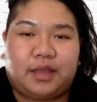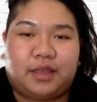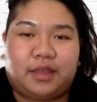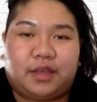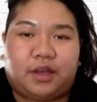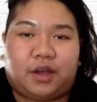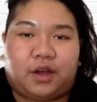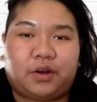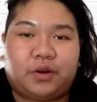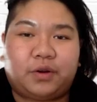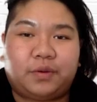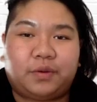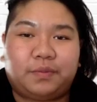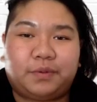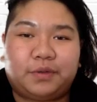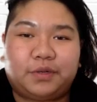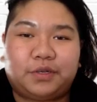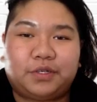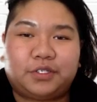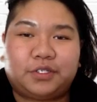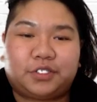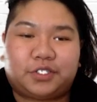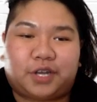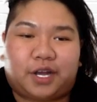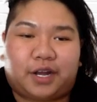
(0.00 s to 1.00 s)
The
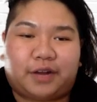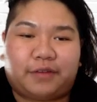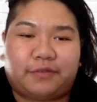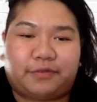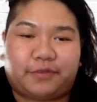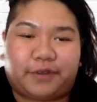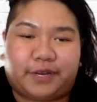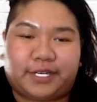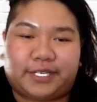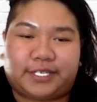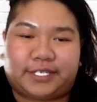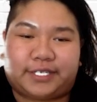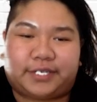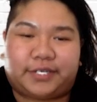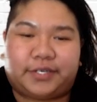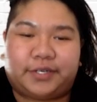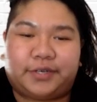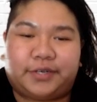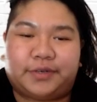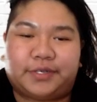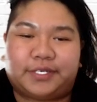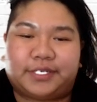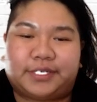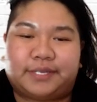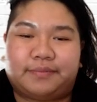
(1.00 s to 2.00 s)
Honorable Sean Fraser, who
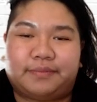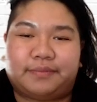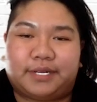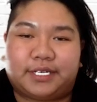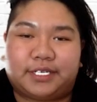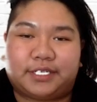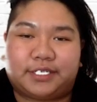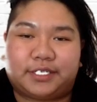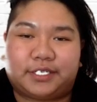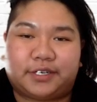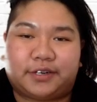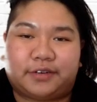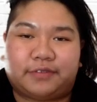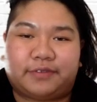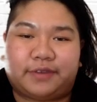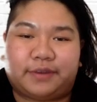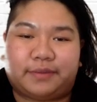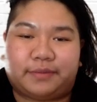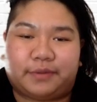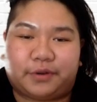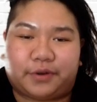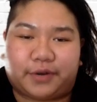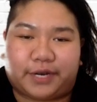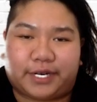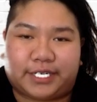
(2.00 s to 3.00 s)
is the Minister of
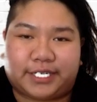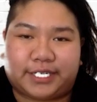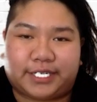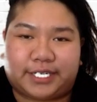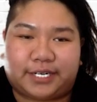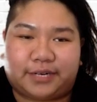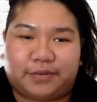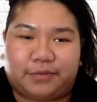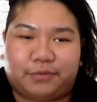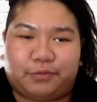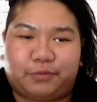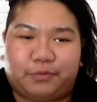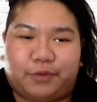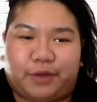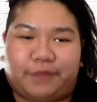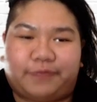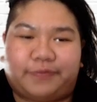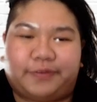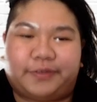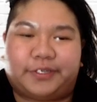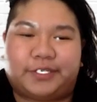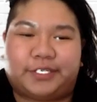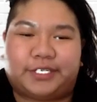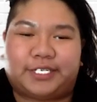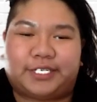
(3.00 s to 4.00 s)
Immigration,
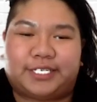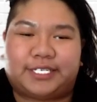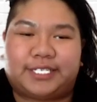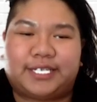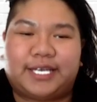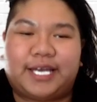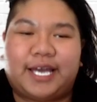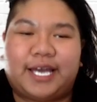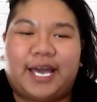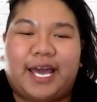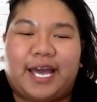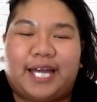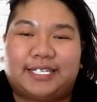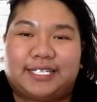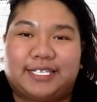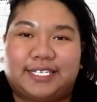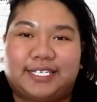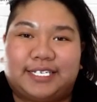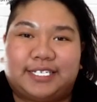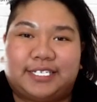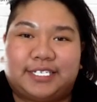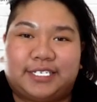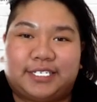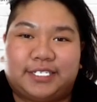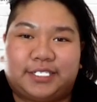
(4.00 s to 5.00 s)
Refugees, and
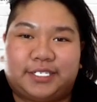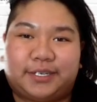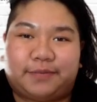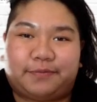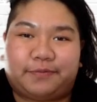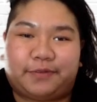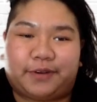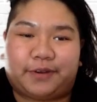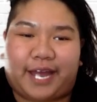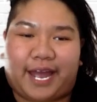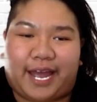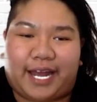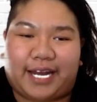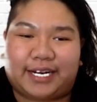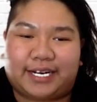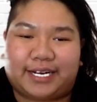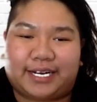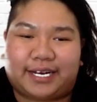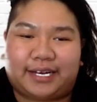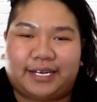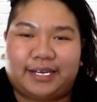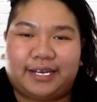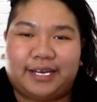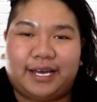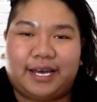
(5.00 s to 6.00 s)
Citizenship for
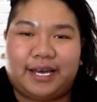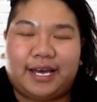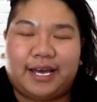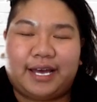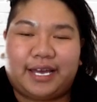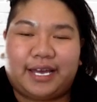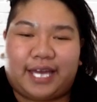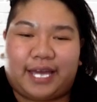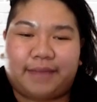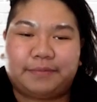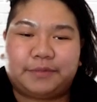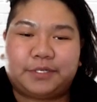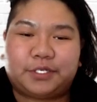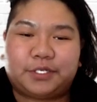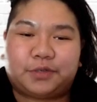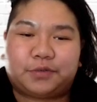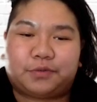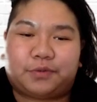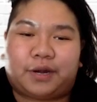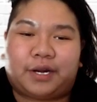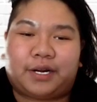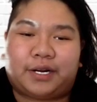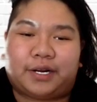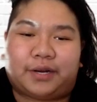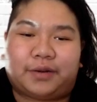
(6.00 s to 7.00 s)
Canada, came to
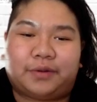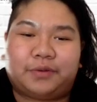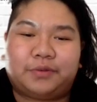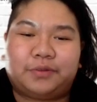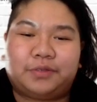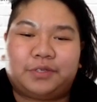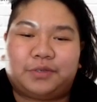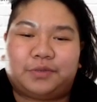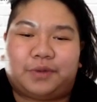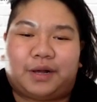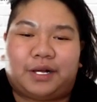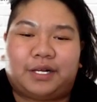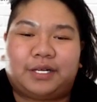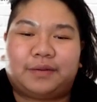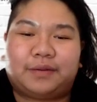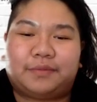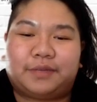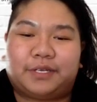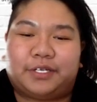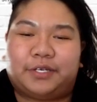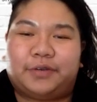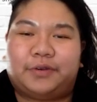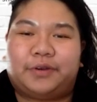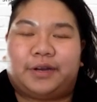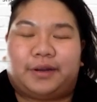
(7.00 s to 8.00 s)
Toronto to welcome the
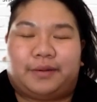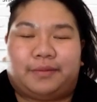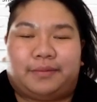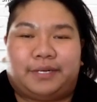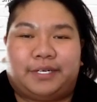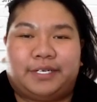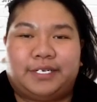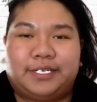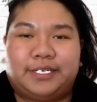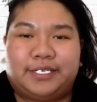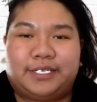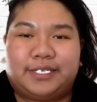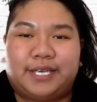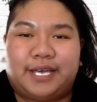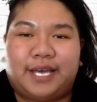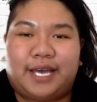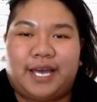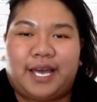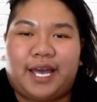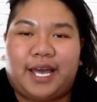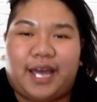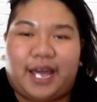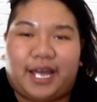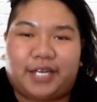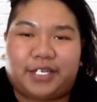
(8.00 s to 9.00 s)
newcomers
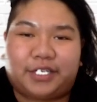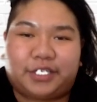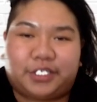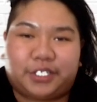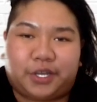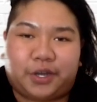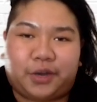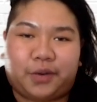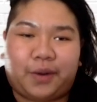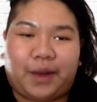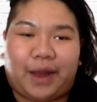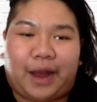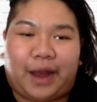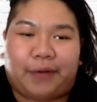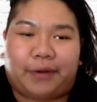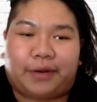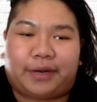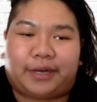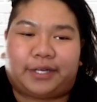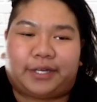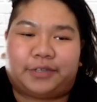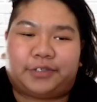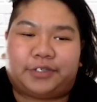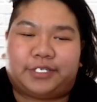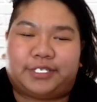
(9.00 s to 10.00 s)
and show our
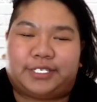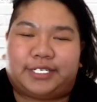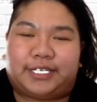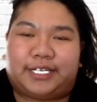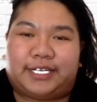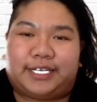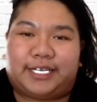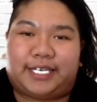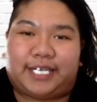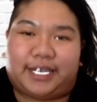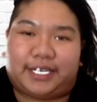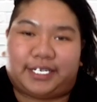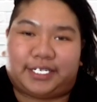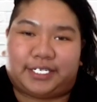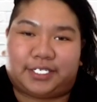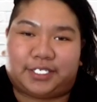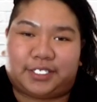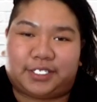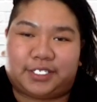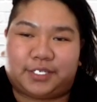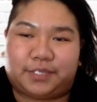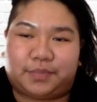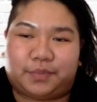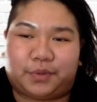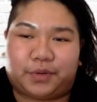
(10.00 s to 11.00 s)
country's dedication to
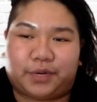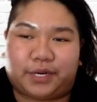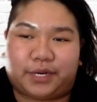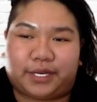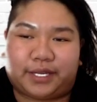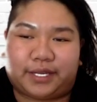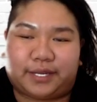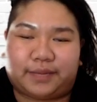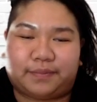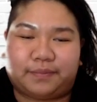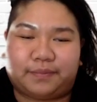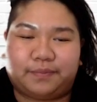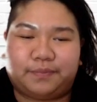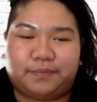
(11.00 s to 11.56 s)
supporting them.